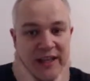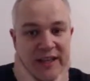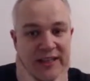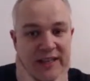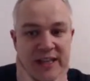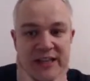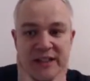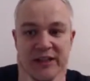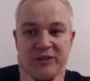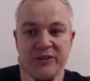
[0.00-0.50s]
And
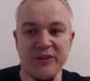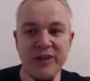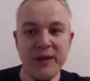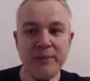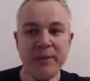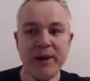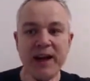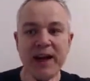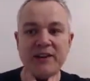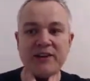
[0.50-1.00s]
Daniel
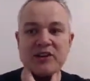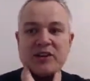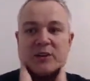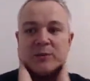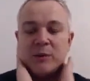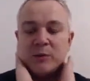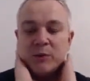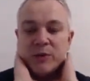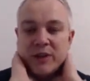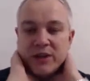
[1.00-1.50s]
Sapper had to
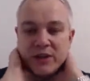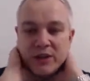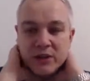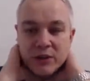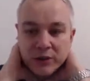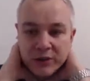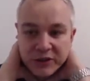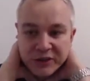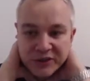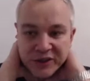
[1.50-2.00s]
come up with
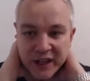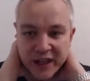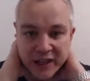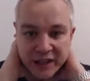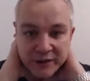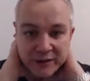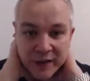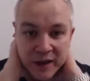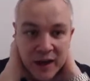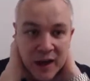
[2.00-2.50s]
another
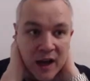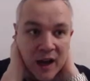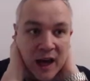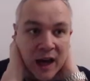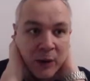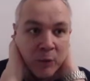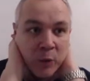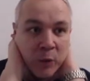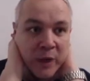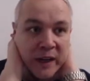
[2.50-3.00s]
save,
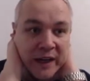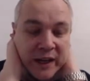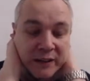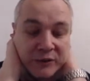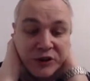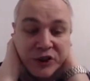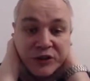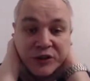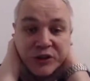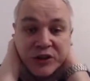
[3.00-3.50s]
and we
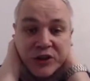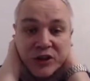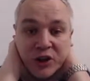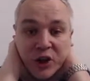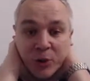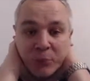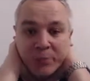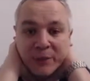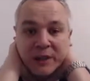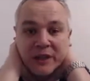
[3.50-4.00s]
have just
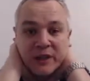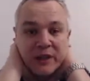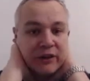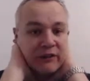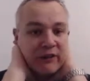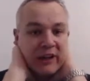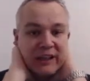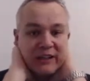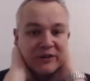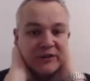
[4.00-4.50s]
not been at
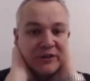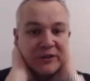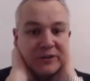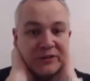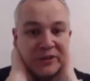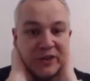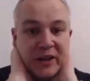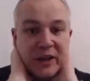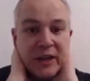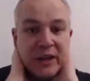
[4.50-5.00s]
the
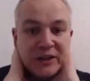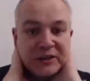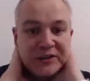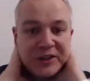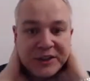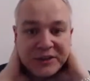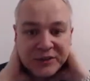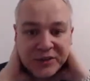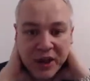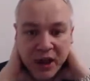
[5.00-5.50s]
races
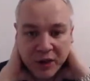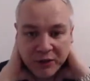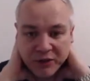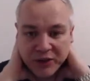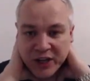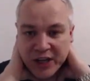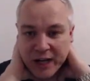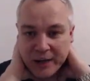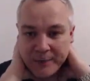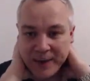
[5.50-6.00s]
since half
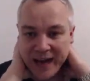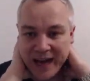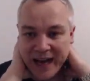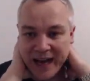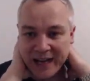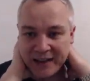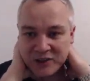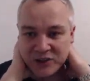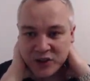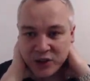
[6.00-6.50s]
time
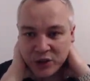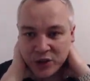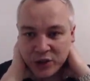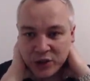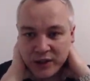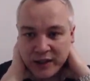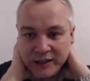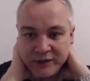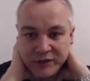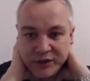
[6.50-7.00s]
at
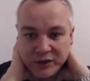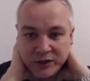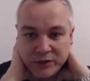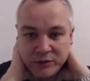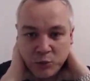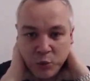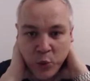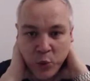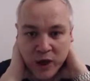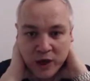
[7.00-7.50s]
all. It's a
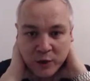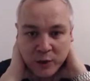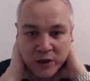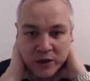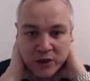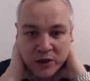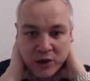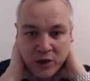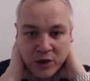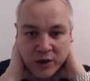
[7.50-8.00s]
well
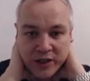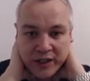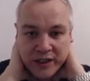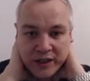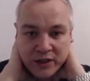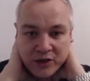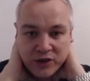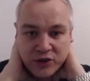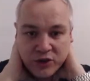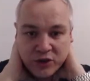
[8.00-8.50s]
worked corner
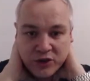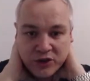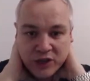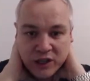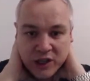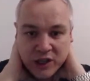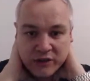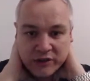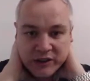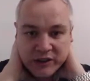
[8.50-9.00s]
here.
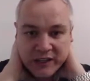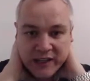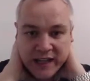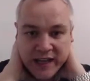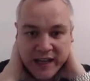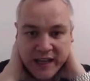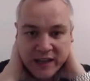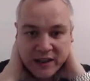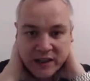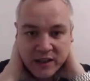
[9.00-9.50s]
Jordana
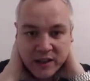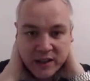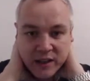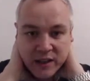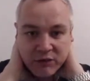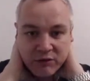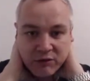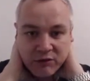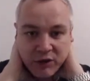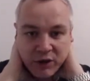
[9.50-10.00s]
again,
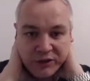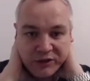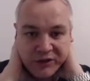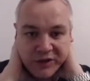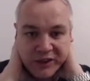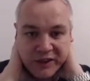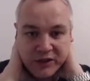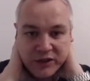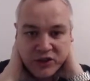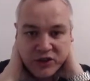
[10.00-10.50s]

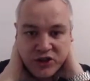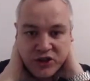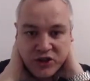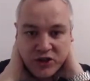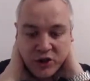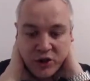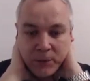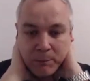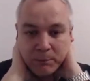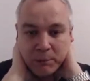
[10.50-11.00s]
Rossi
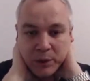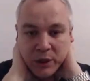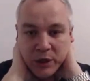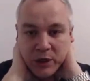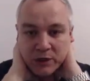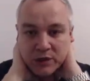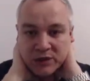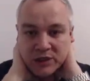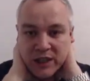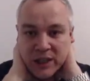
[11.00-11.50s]
chop
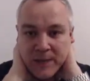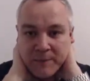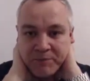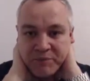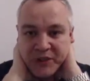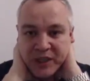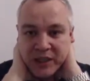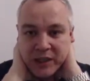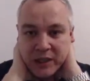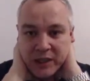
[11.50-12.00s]
blocked,
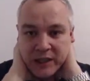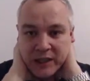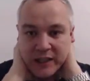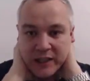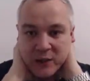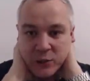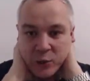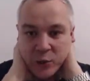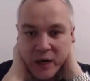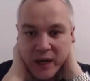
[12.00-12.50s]

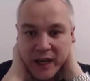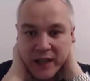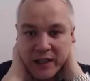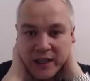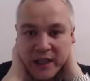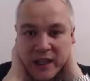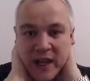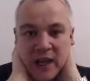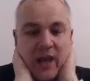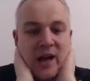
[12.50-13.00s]
cleared
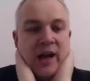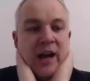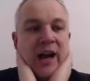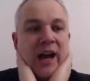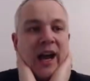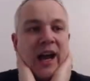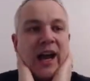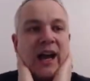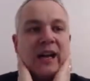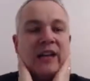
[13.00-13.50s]
away,
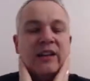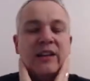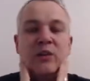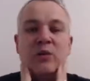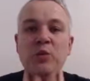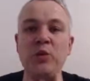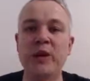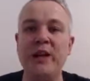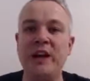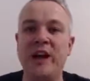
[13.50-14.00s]
and
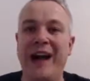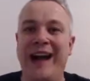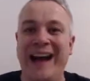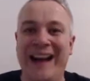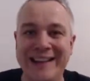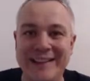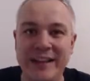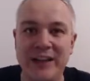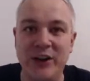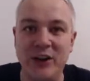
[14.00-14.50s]
we are
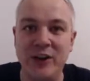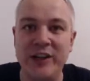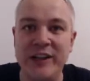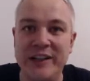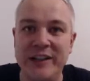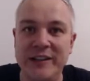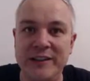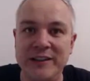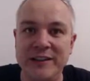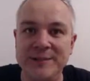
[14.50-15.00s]
hanging on
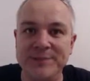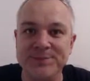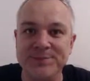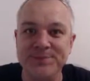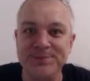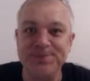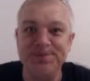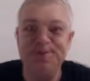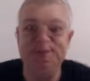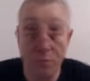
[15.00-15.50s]
here.
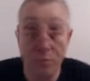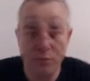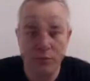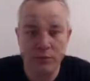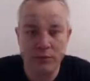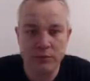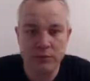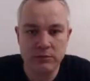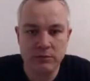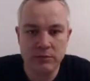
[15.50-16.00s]

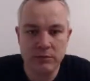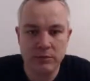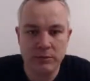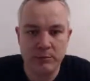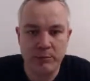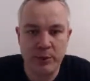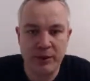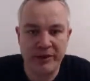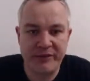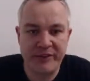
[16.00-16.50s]

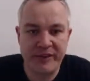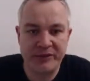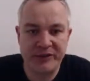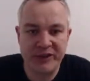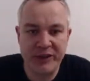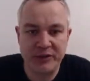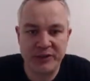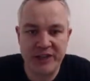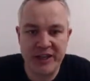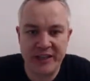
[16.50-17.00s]

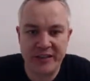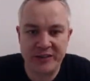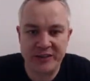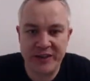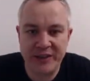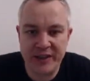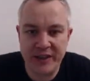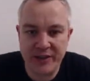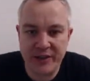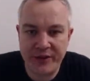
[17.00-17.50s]
Bonifacio takes
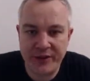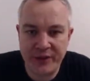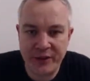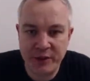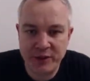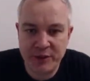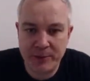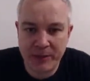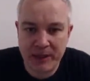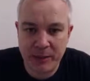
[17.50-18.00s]
the
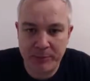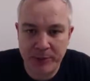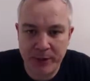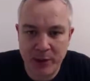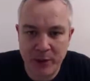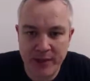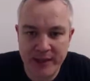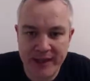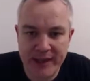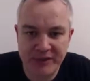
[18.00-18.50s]
throw to
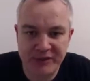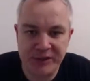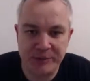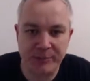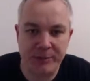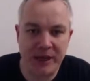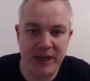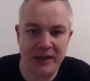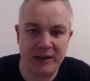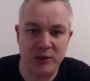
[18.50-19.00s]
Balboa, gets
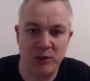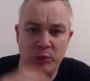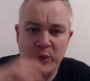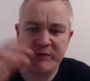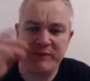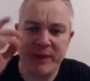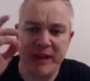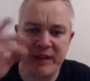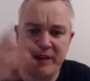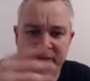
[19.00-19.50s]
it back.
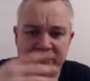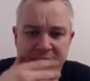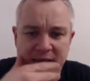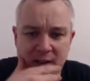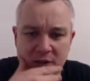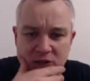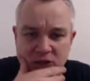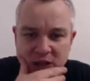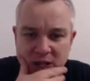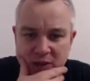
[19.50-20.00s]
We've made our
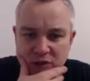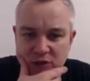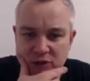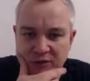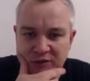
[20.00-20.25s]
final change.